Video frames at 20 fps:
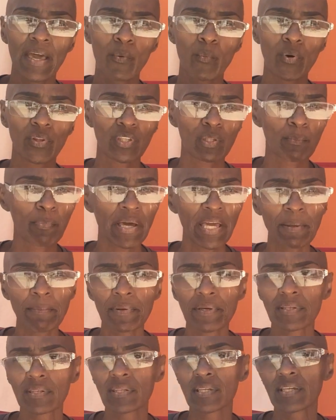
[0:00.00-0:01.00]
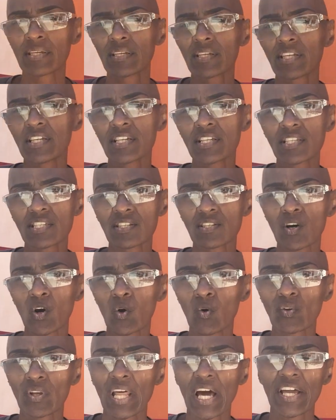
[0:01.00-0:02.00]
and what the payment is in the
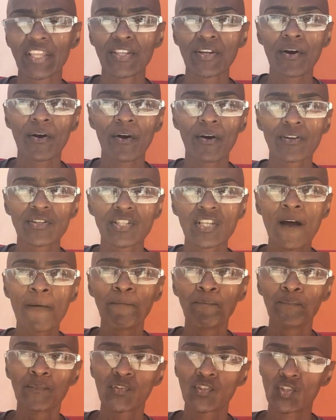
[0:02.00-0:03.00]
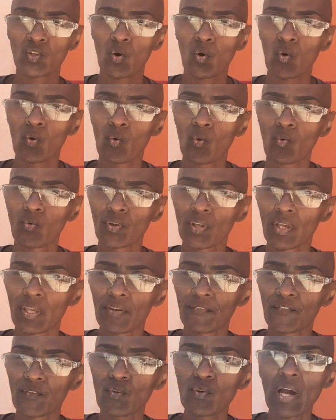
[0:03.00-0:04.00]
whole 9 yards. So
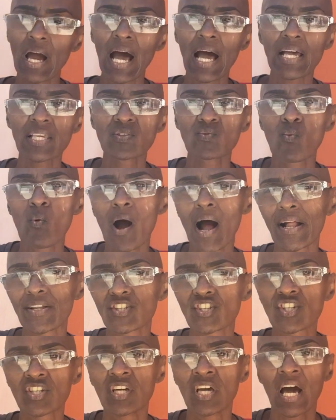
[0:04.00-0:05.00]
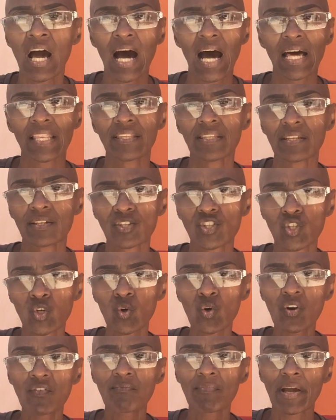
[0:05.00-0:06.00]
if you guys watched, I did a
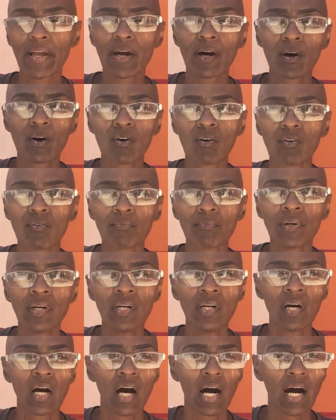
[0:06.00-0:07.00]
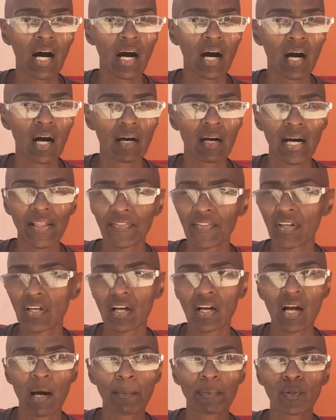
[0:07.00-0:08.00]
tour of my home, I think
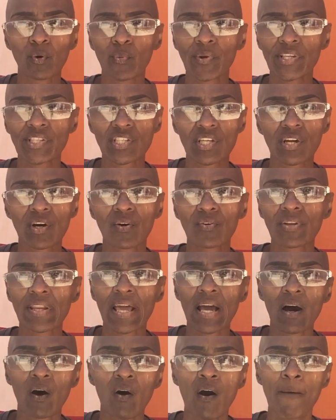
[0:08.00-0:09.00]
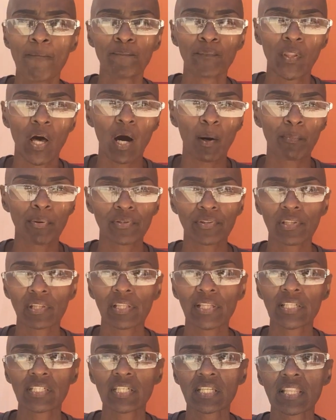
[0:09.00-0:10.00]
a couple of weeks ago now. I'll put the
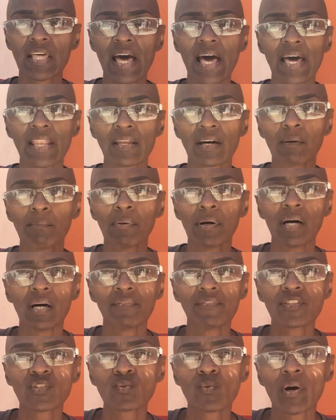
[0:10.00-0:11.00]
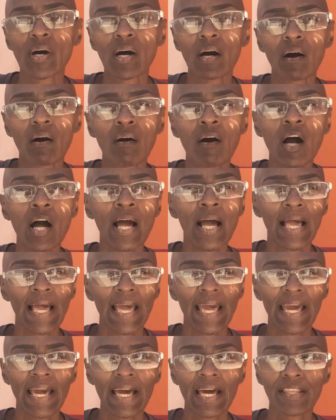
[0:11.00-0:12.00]
link to that above as well.
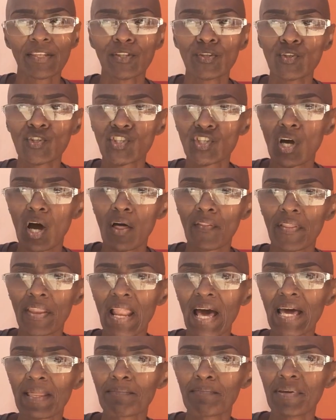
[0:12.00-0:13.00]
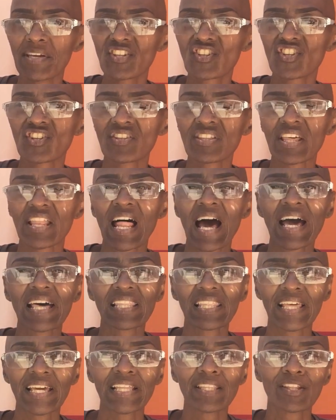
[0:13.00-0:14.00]
And you saw that I had mentioned that I
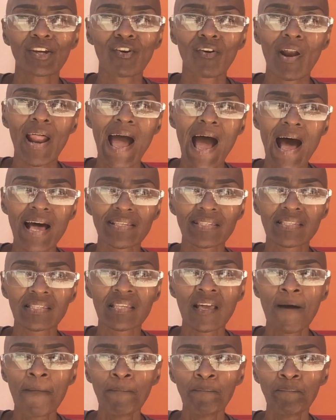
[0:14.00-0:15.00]
laid the grass